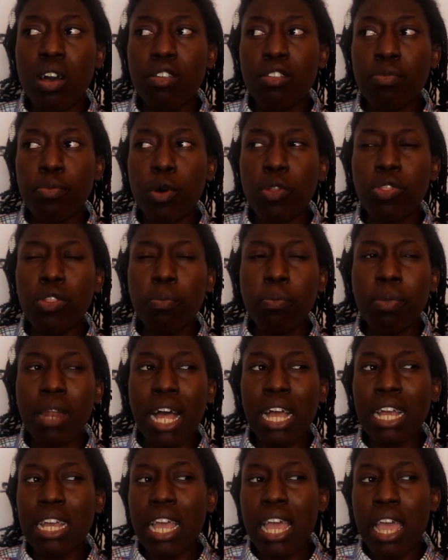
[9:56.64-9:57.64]
spot the
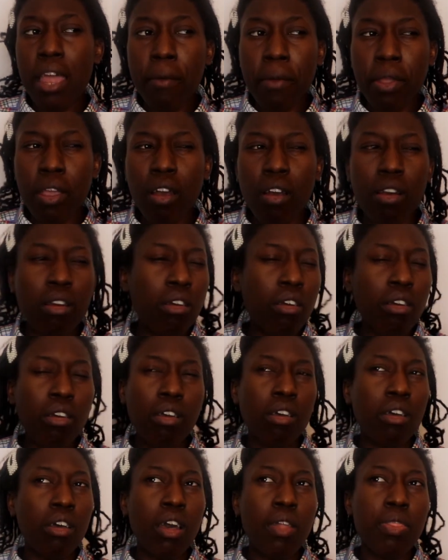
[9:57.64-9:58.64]
black area,
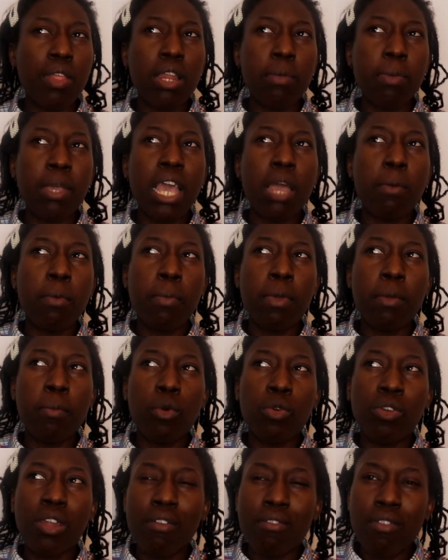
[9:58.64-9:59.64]
and then it became a bit
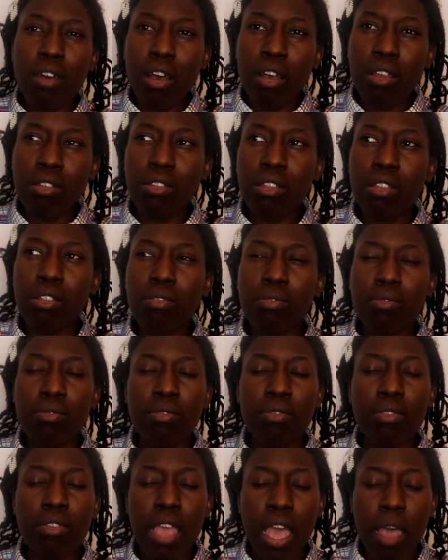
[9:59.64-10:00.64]
more diverse. And
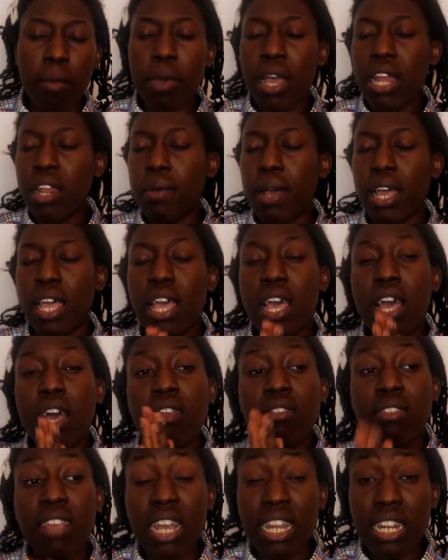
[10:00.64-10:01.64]
yeah, but anyway,
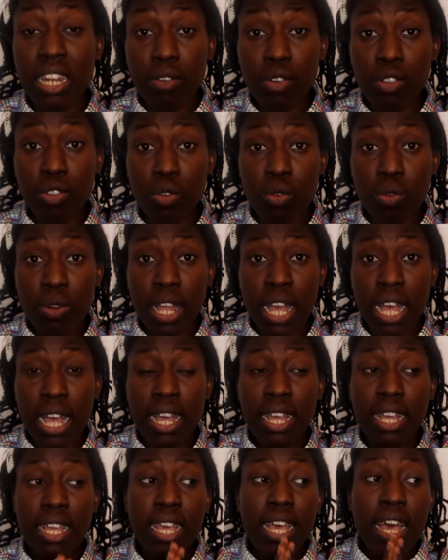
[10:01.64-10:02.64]
secondary school
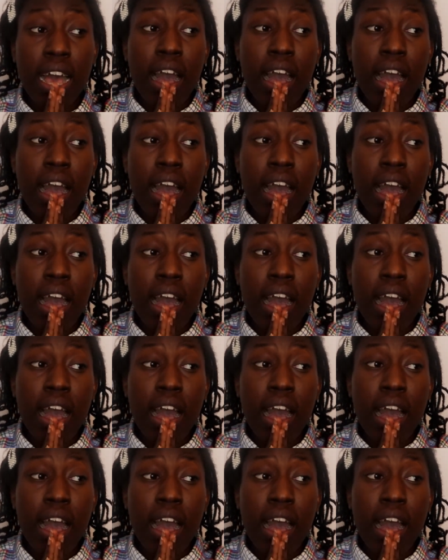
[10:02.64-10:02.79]
now,